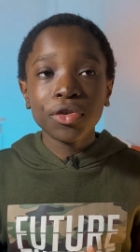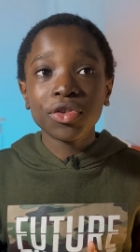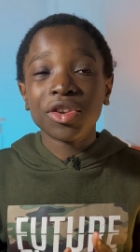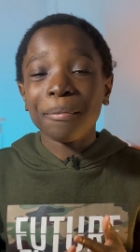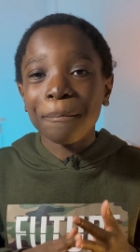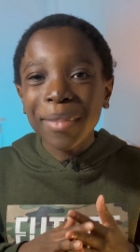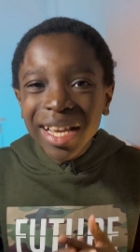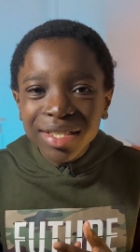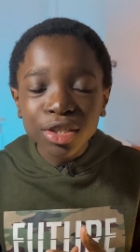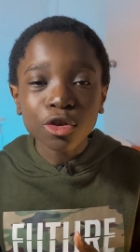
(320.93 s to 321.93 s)
is an
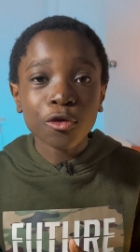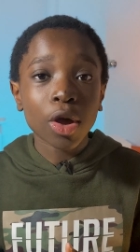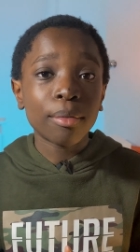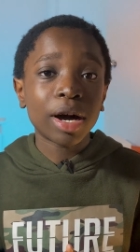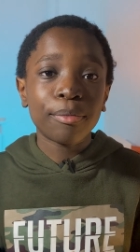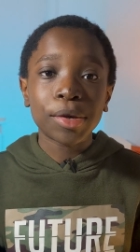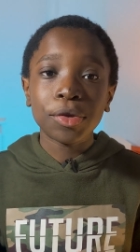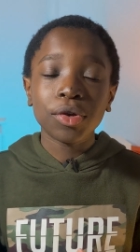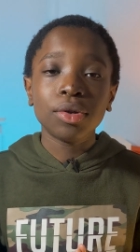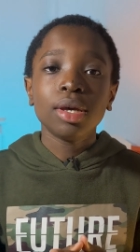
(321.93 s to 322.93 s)
amazing software in my
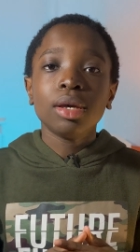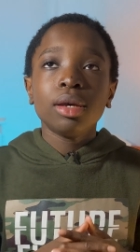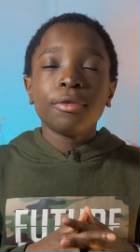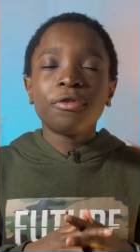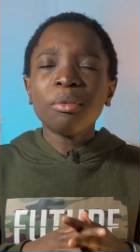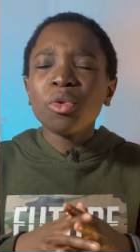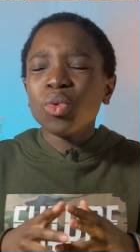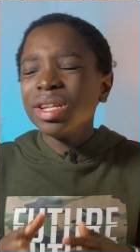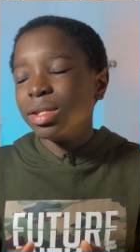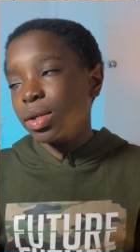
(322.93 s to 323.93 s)
opinion. From
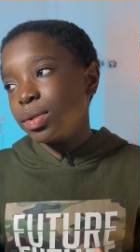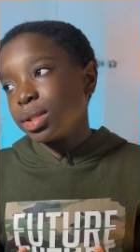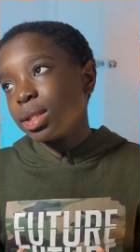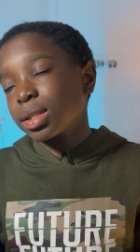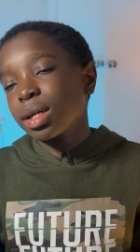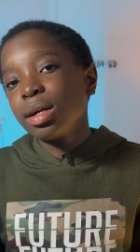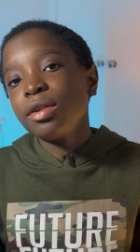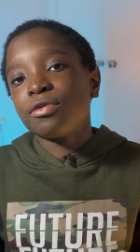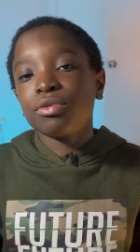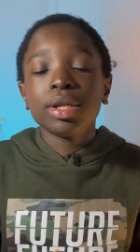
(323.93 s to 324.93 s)
Windows, it's kind
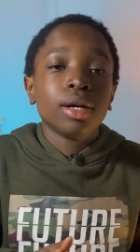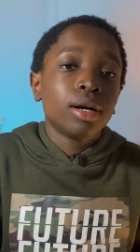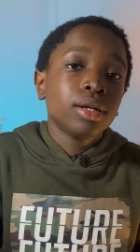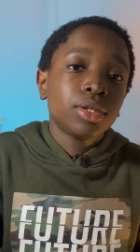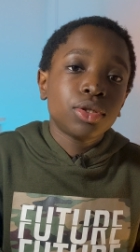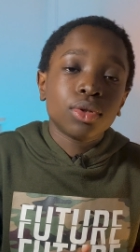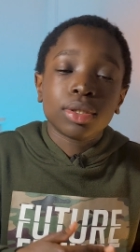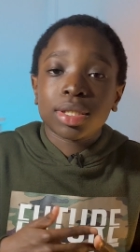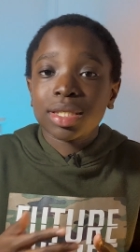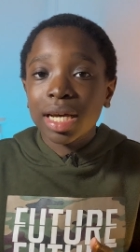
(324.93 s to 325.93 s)
of really hard to
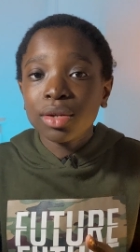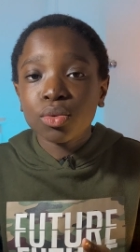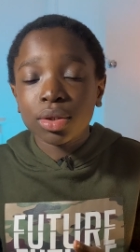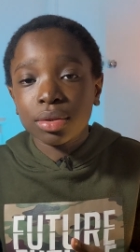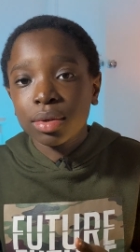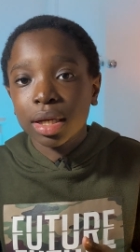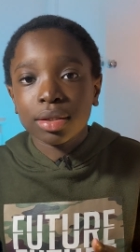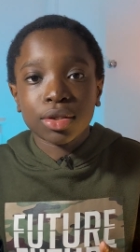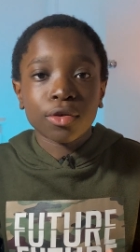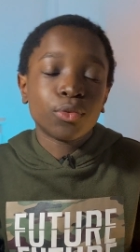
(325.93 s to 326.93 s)
understand what
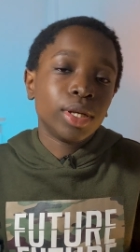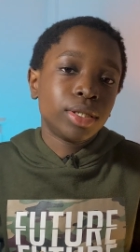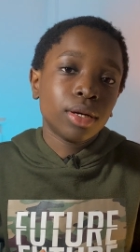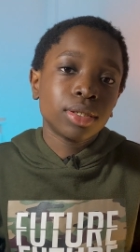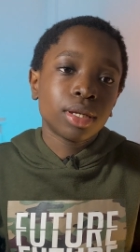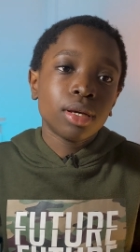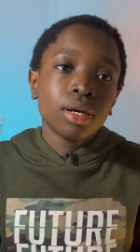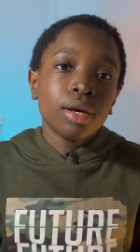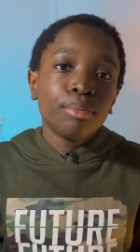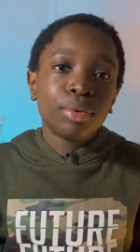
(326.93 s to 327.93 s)
the software does,
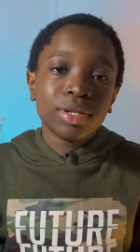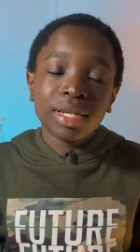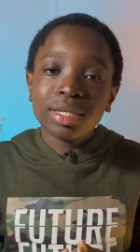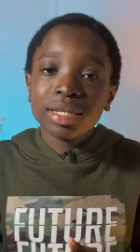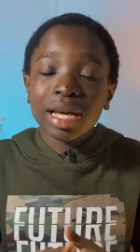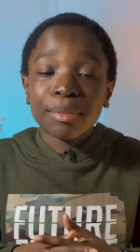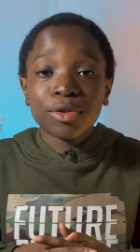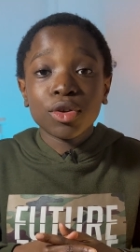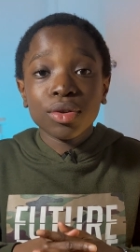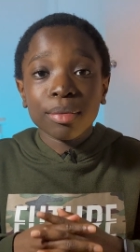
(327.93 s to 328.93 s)
but it's an
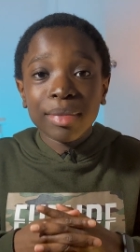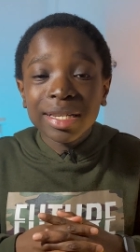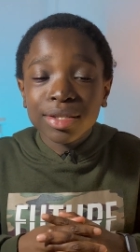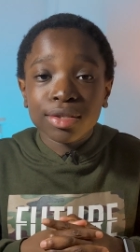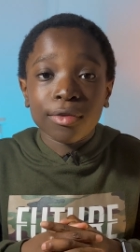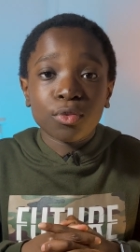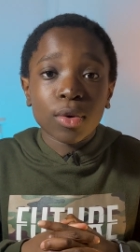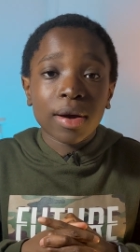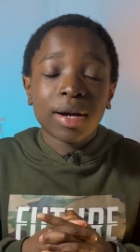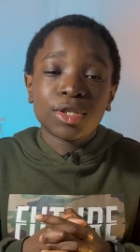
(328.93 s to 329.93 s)
absolutely amazing
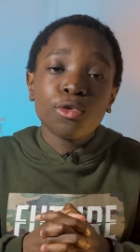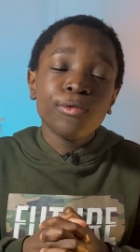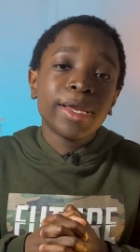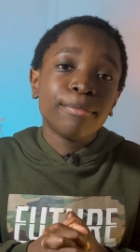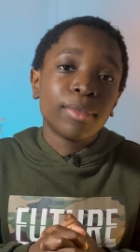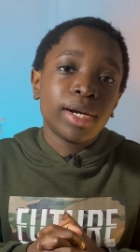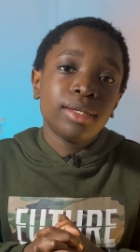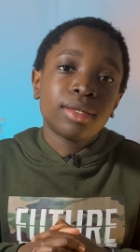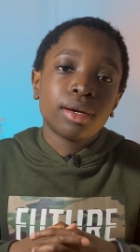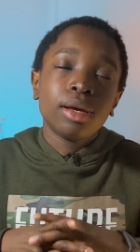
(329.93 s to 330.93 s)
software. I don't really
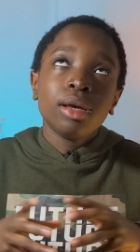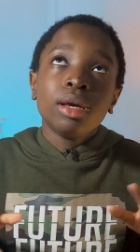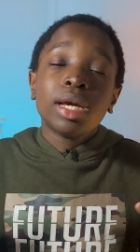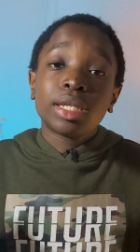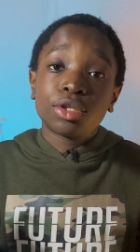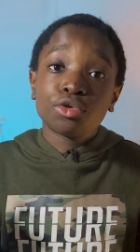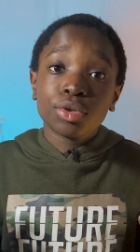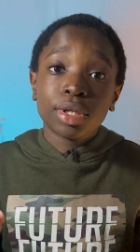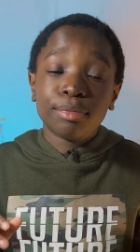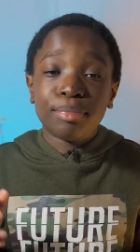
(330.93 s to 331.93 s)
mind the
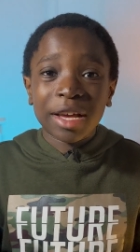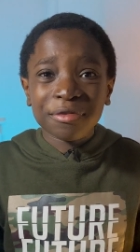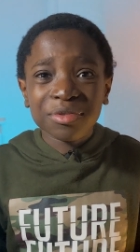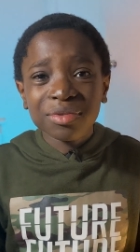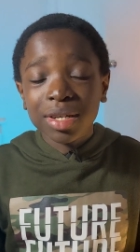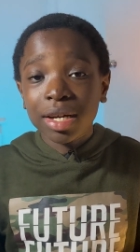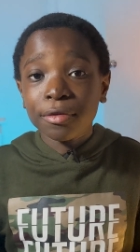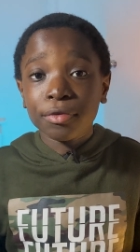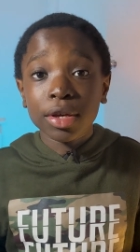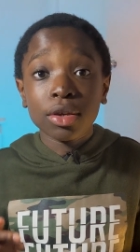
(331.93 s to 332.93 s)
extruded bevel kind of
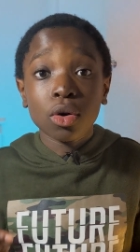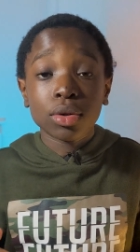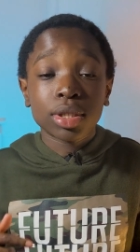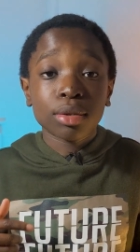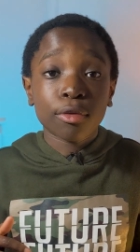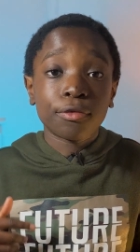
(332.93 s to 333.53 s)
thing on some of